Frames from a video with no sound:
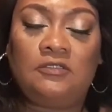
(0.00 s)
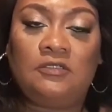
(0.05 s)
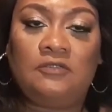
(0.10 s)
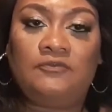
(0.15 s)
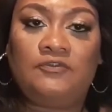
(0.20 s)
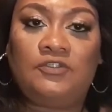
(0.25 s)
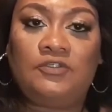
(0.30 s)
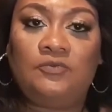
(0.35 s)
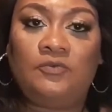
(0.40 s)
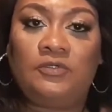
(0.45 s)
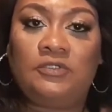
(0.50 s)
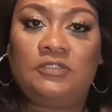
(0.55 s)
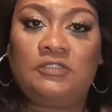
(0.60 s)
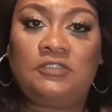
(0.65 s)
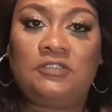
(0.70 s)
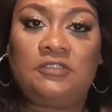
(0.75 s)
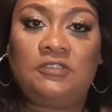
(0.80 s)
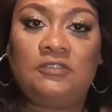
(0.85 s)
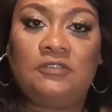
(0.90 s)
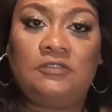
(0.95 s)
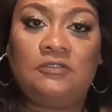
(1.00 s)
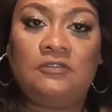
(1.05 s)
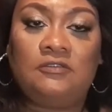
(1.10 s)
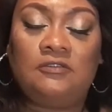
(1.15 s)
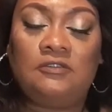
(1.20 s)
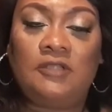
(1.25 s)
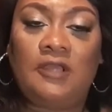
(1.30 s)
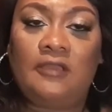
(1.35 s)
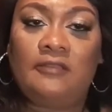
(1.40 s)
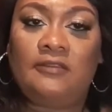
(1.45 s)
if she wanted to
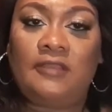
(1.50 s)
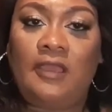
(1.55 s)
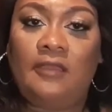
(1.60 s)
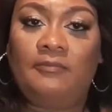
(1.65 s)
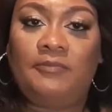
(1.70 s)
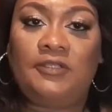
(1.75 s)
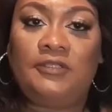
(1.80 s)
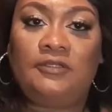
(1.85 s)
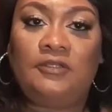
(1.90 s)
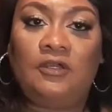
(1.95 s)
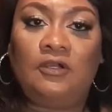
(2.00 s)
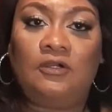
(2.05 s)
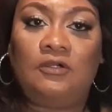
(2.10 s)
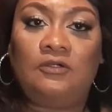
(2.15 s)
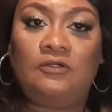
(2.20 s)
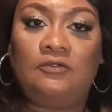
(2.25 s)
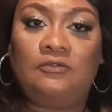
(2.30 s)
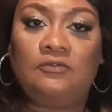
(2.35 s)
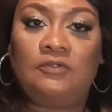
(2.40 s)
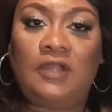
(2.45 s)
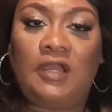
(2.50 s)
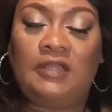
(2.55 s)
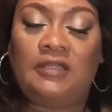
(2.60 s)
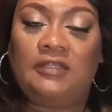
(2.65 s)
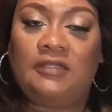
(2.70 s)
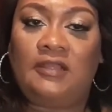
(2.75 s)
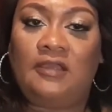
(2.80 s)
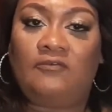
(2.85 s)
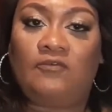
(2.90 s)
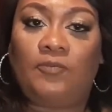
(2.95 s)
let that be known, I
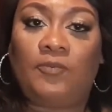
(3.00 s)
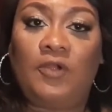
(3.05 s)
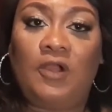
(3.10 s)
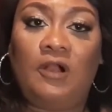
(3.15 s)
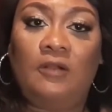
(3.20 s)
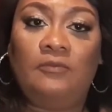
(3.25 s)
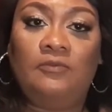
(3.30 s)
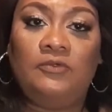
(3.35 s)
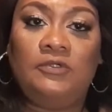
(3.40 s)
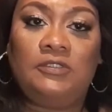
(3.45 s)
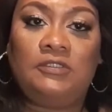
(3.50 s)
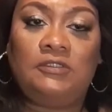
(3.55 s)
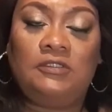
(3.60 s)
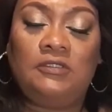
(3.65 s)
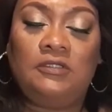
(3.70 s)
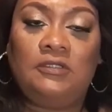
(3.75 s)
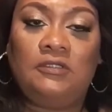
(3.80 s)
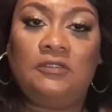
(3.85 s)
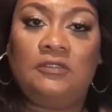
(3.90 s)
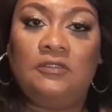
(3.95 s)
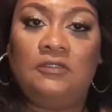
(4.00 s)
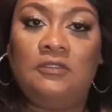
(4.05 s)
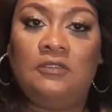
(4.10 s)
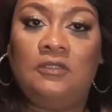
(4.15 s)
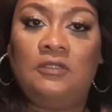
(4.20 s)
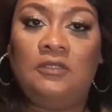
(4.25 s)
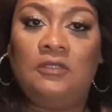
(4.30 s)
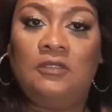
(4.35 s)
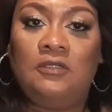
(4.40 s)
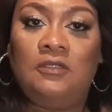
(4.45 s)
didn't have a problem with it.
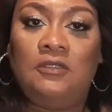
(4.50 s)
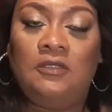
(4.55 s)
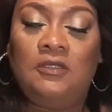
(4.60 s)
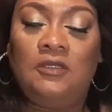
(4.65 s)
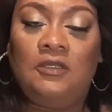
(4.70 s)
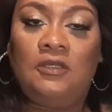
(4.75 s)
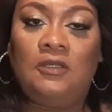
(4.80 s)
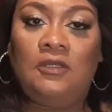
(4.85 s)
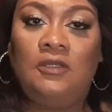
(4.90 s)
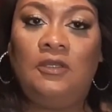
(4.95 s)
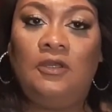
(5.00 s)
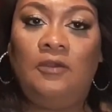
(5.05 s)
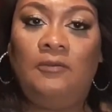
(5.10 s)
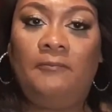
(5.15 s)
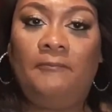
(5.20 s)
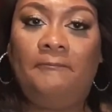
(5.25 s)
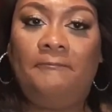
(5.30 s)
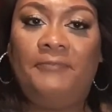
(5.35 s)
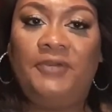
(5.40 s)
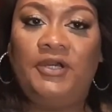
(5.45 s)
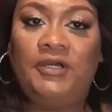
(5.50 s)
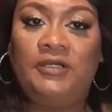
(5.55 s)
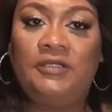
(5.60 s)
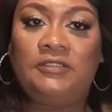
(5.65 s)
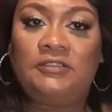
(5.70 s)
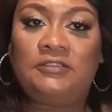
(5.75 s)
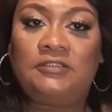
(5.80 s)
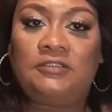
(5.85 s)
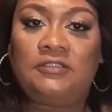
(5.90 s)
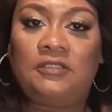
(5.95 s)

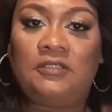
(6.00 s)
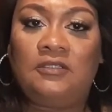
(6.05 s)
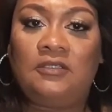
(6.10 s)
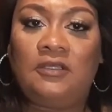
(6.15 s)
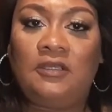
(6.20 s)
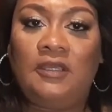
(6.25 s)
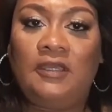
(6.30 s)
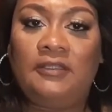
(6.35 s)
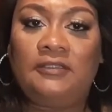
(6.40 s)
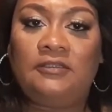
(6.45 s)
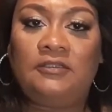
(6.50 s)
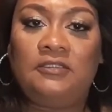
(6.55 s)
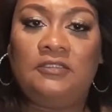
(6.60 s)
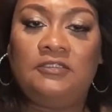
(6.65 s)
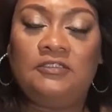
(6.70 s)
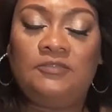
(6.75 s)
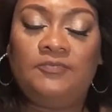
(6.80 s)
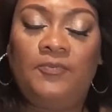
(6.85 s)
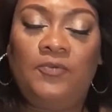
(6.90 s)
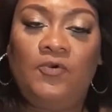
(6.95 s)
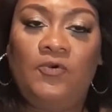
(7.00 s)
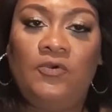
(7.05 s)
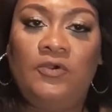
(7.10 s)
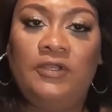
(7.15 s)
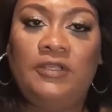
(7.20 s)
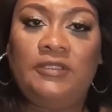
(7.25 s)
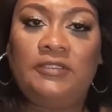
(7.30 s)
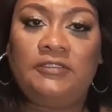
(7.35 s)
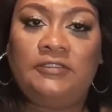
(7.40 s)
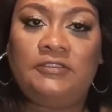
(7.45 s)
But at this
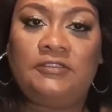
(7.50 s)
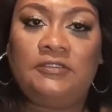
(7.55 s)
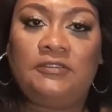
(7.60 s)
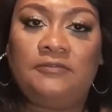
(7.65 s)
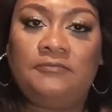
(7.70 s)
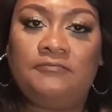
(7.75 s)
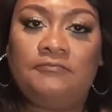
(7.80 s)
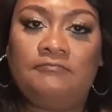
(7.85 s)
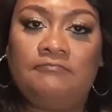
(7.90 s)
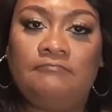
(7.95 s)
point,